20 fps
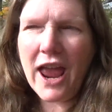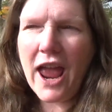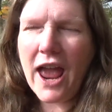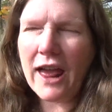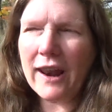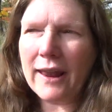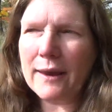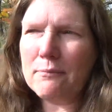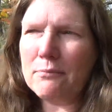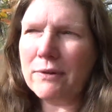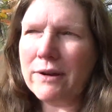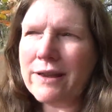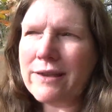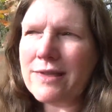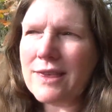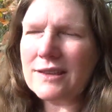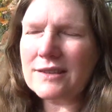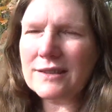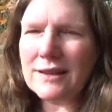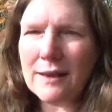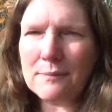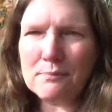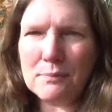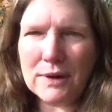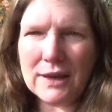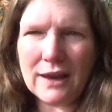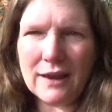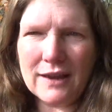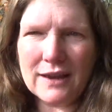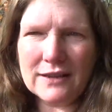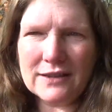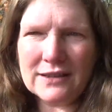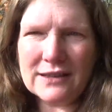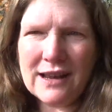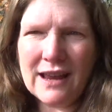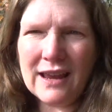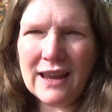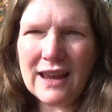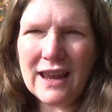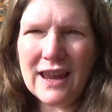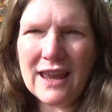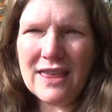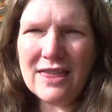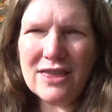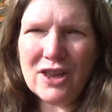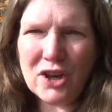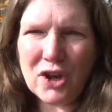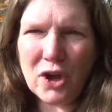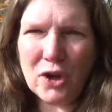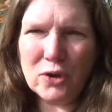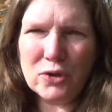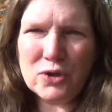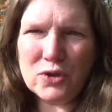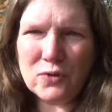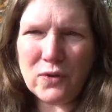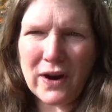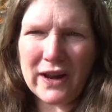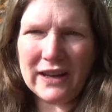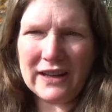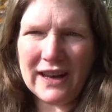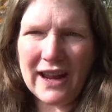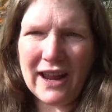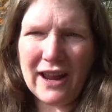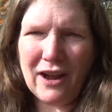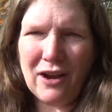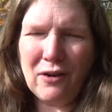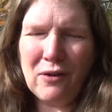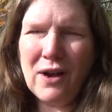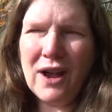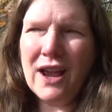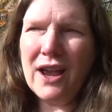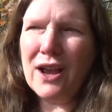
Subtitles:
And I bring this up because in the codes right now,